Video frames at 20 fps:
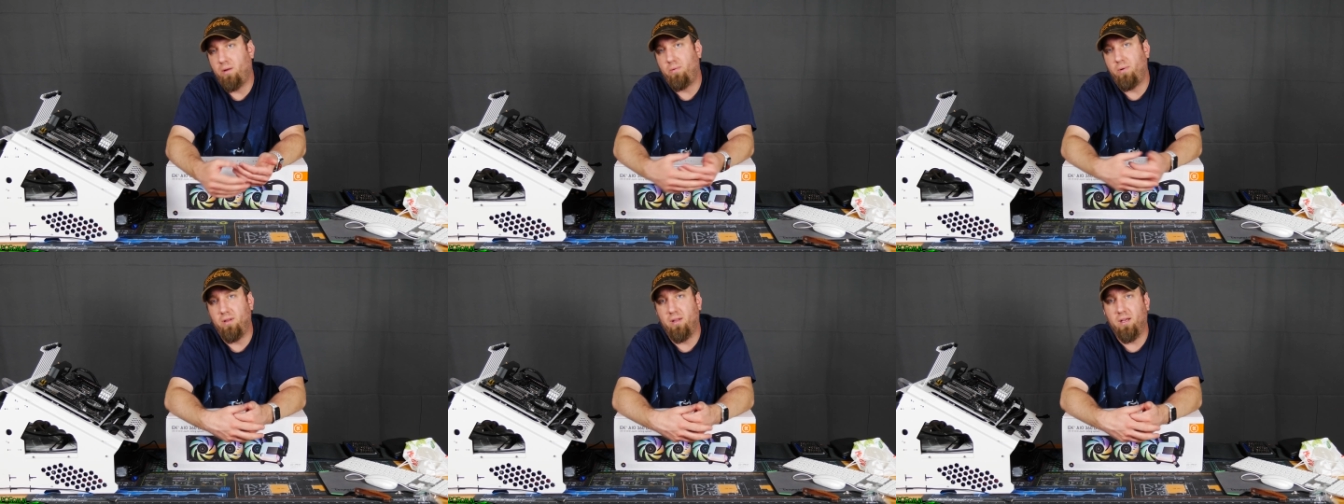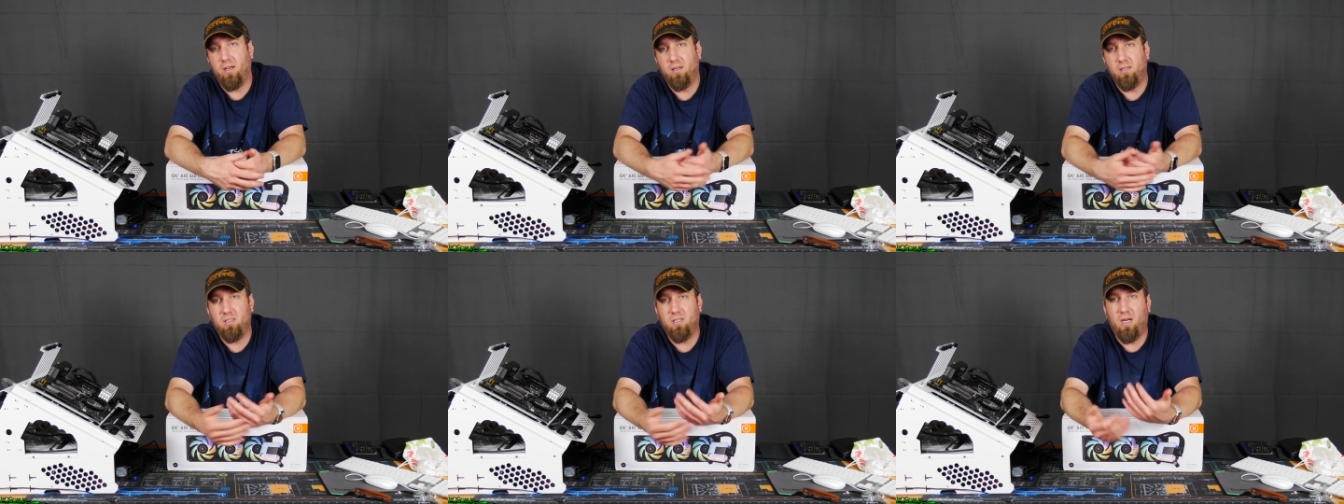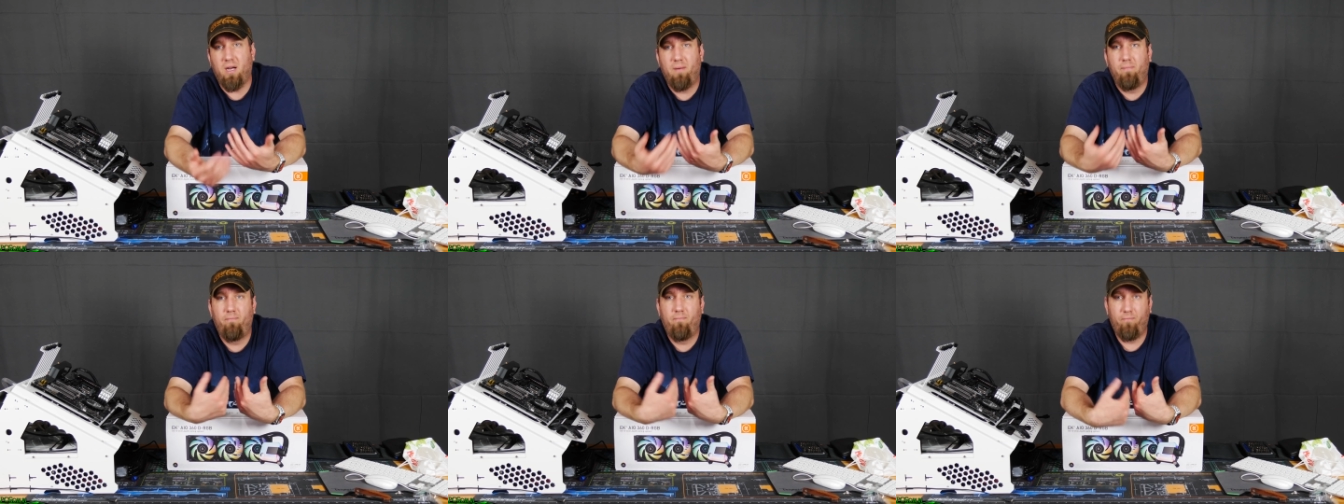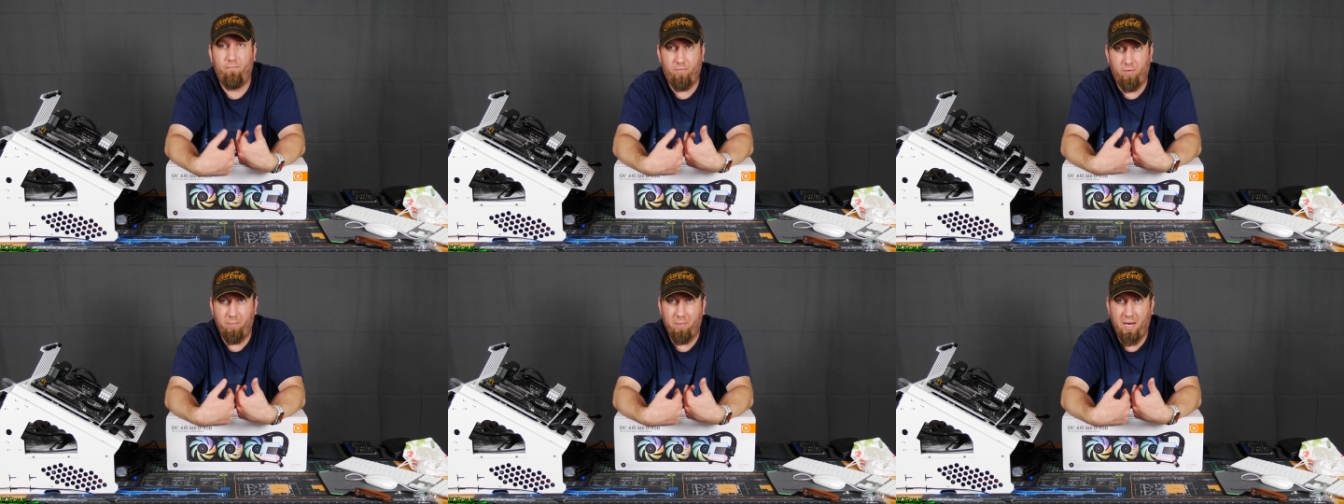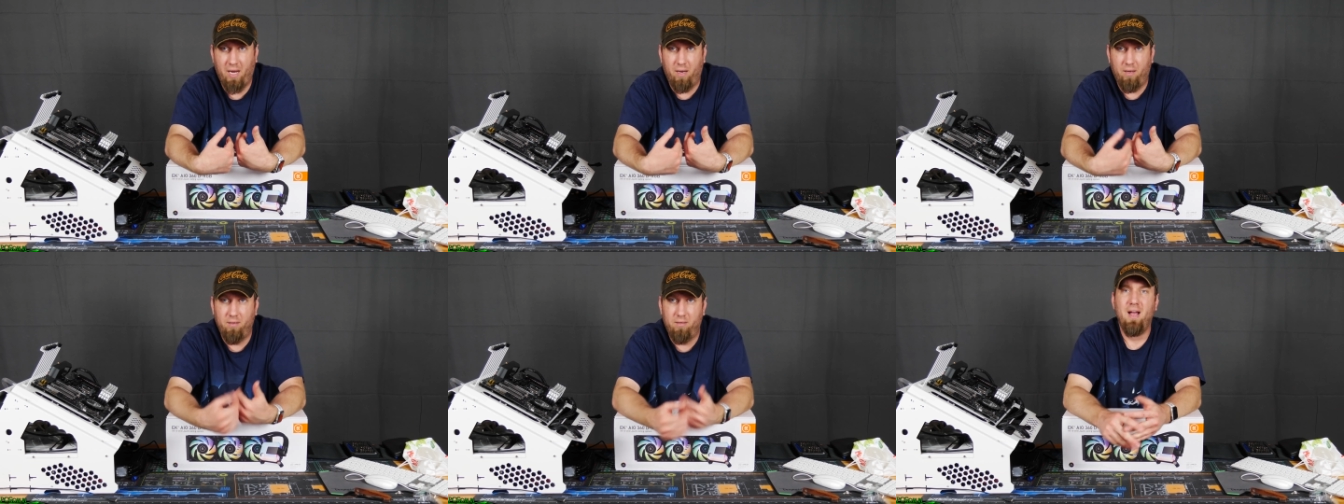really good job for
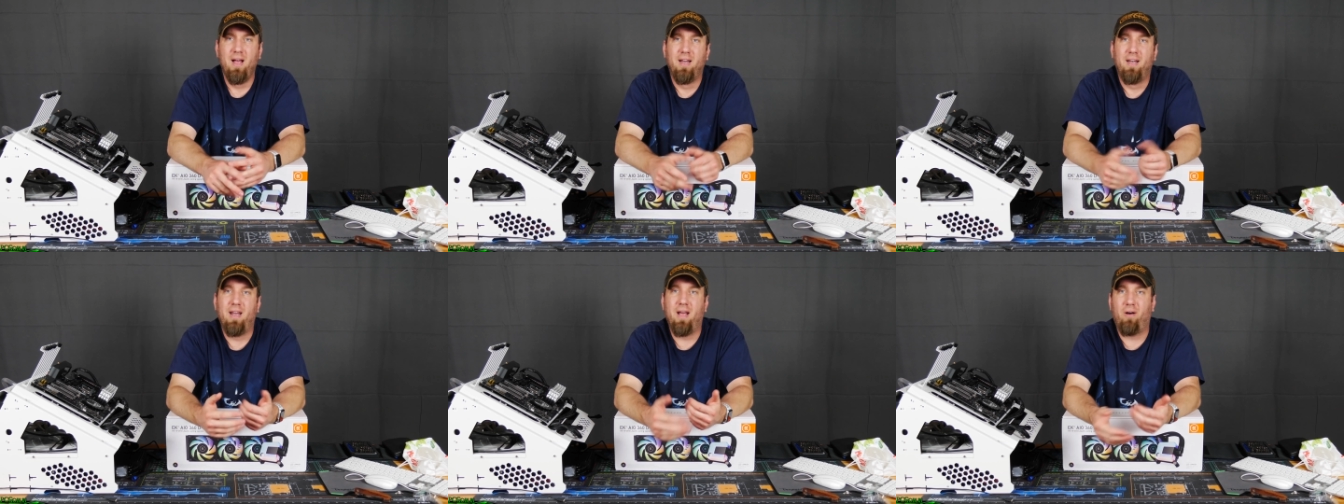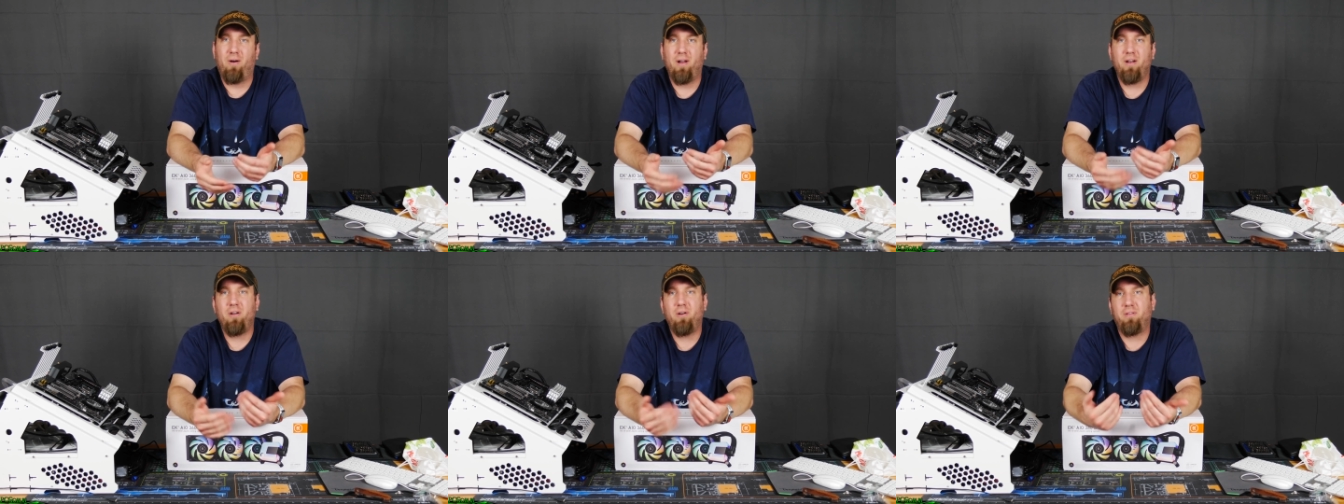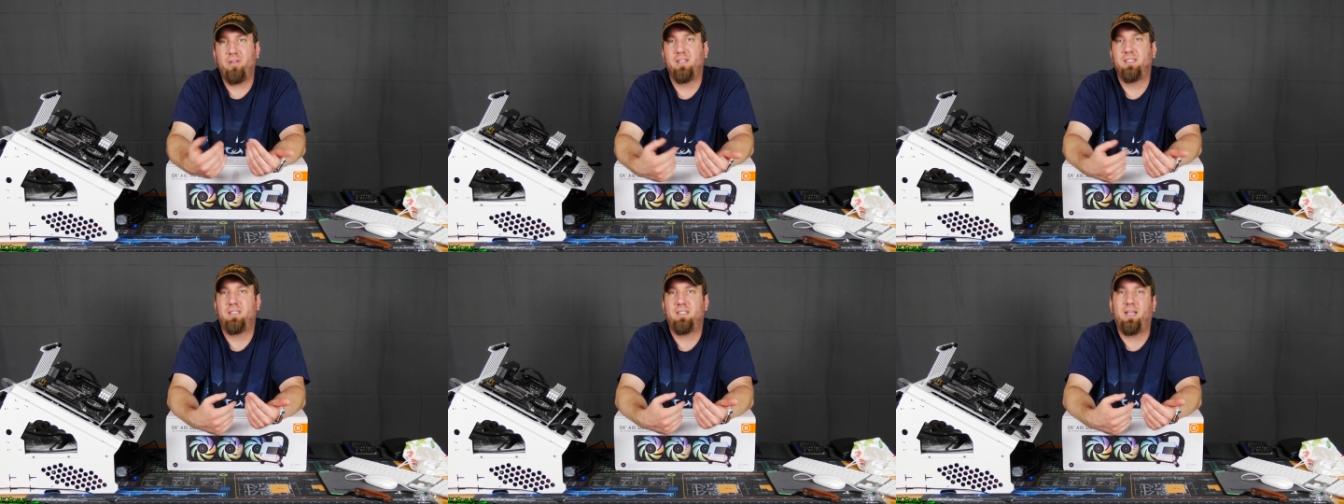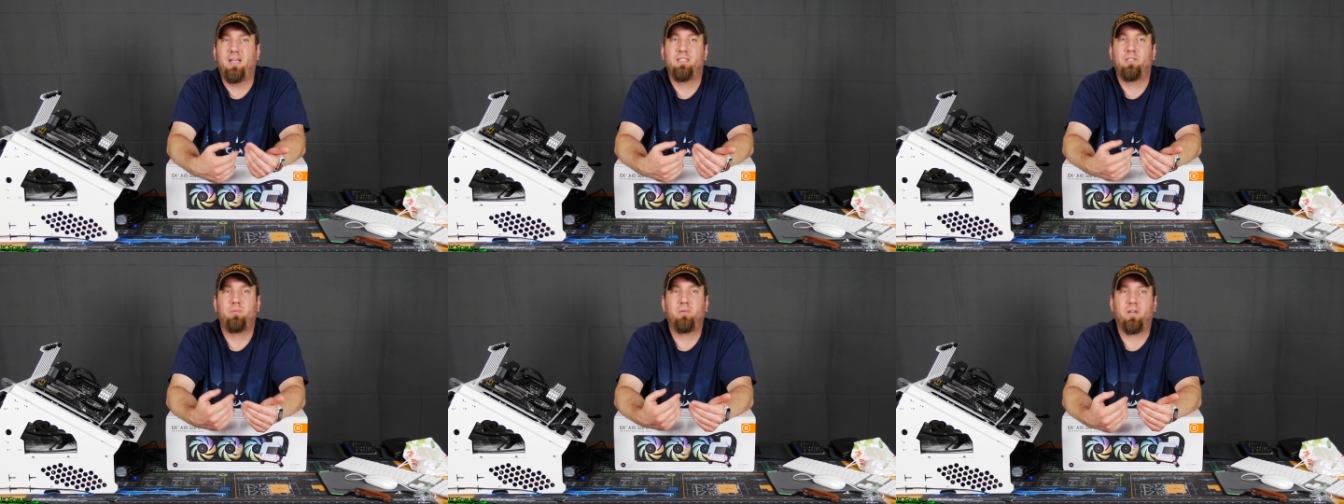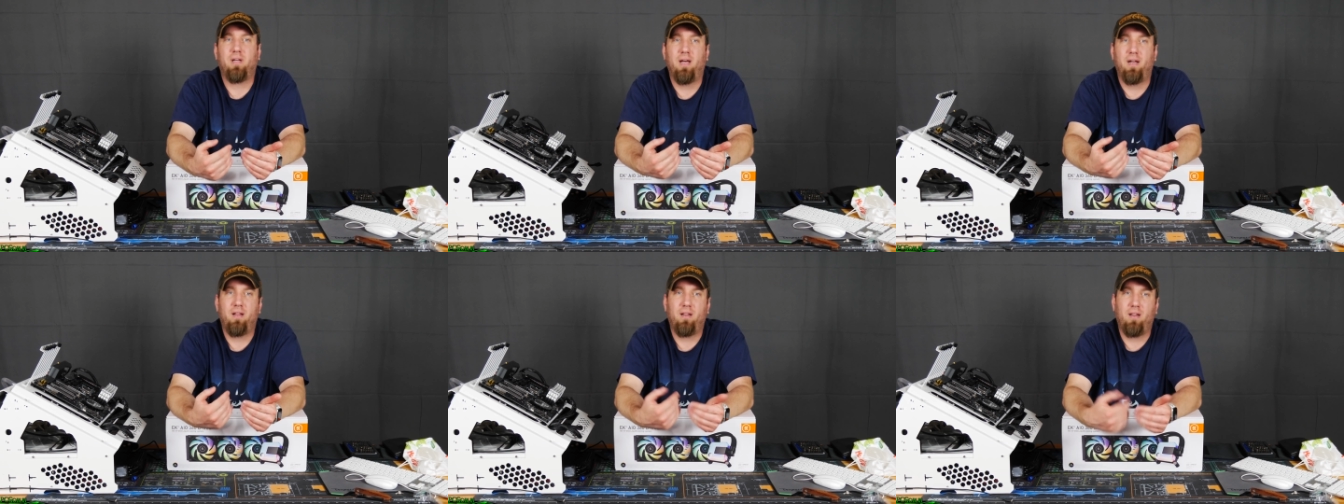me. Now, I know these tests were kind of